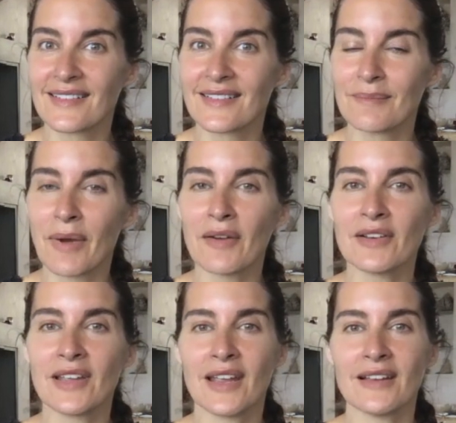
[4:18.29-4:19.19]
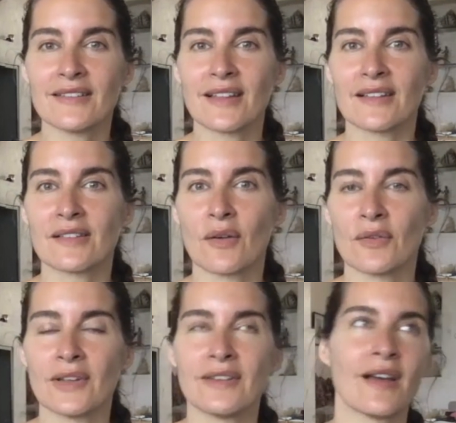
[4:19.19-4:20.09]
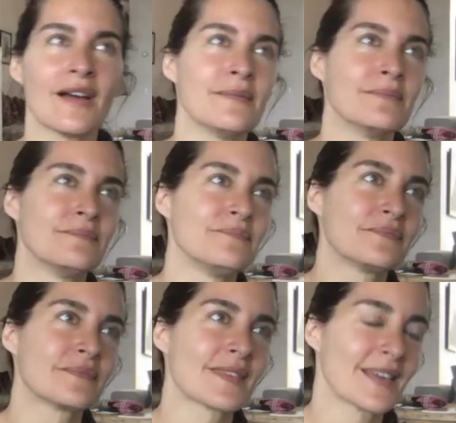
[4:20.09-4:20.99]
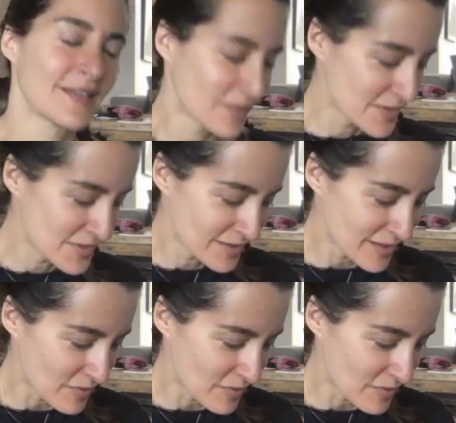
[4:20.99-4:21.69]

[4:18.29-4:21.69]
Byron Katie says the only time, what does she say?